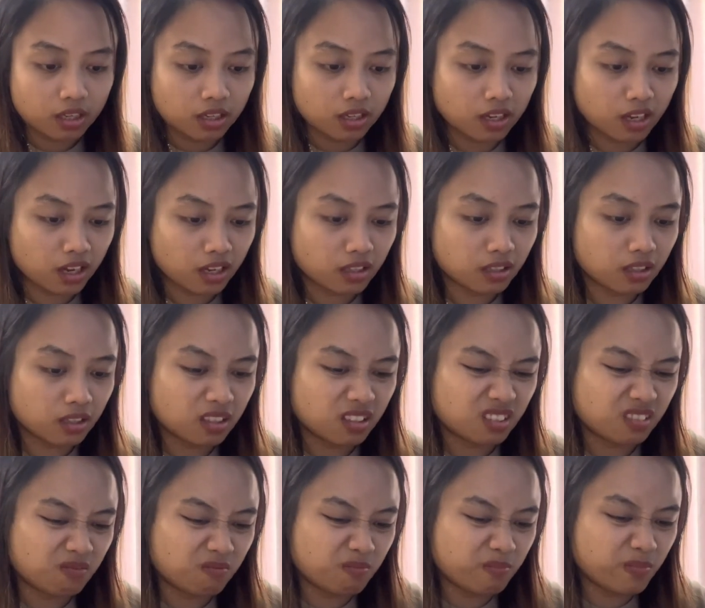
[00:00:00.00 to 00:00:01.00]
like the
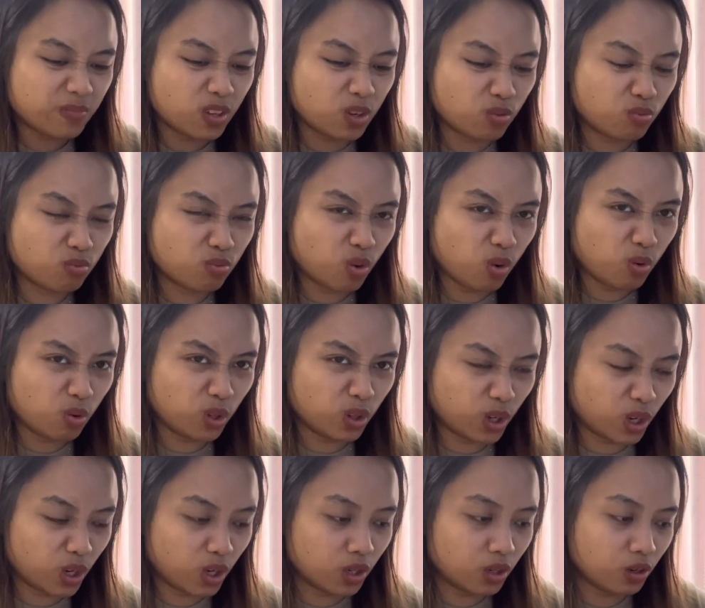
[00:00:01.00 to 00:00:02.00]

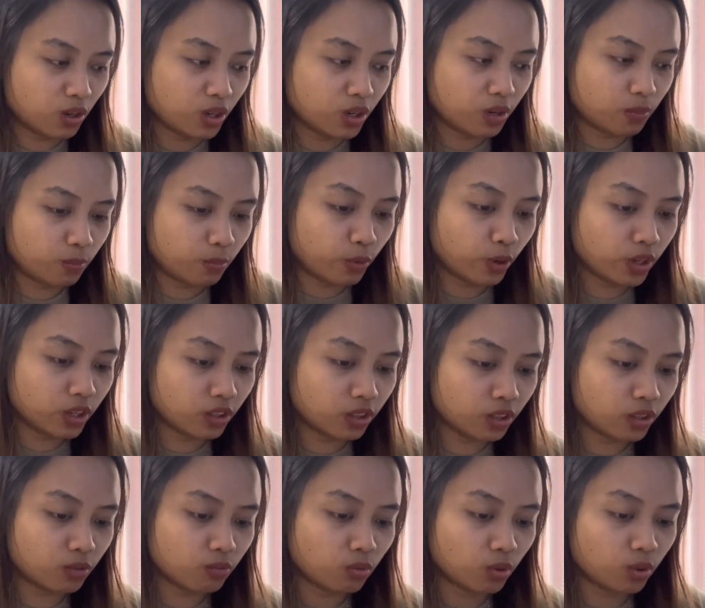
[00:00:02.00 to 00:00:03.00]
roller or the
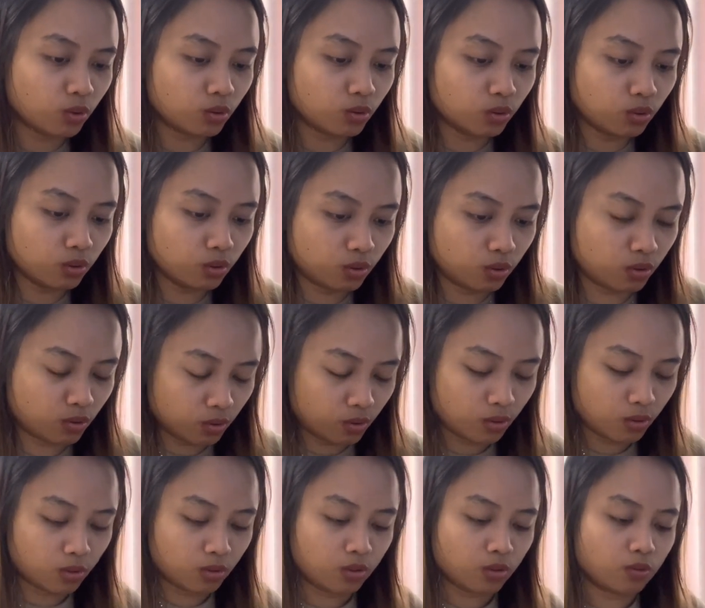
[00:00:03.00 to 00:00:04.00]
printer roll,
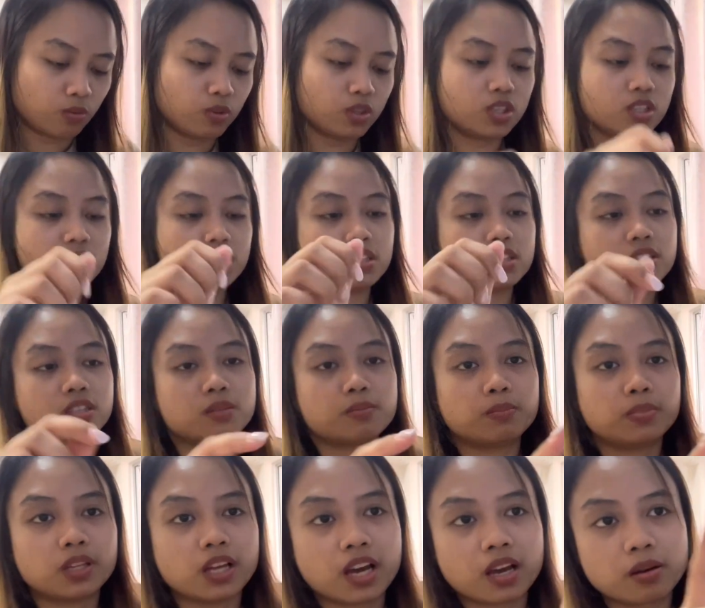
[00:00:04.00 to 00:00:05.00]
which is this
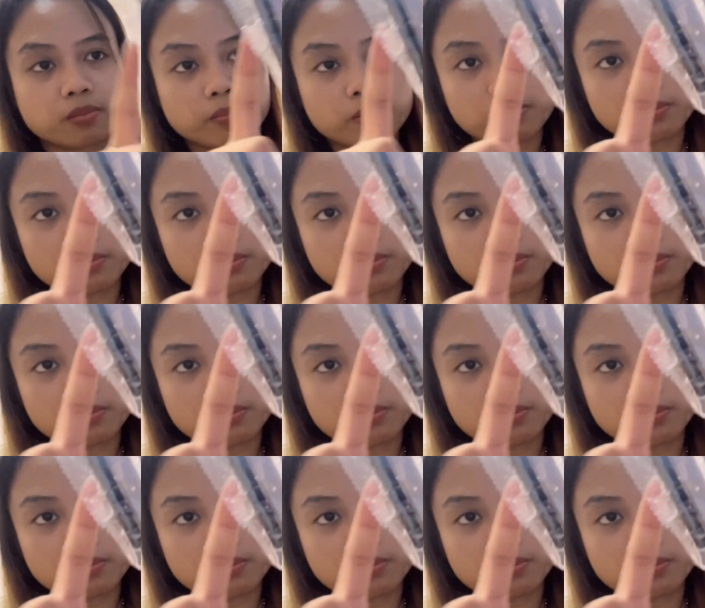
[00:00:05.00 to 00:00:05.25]
black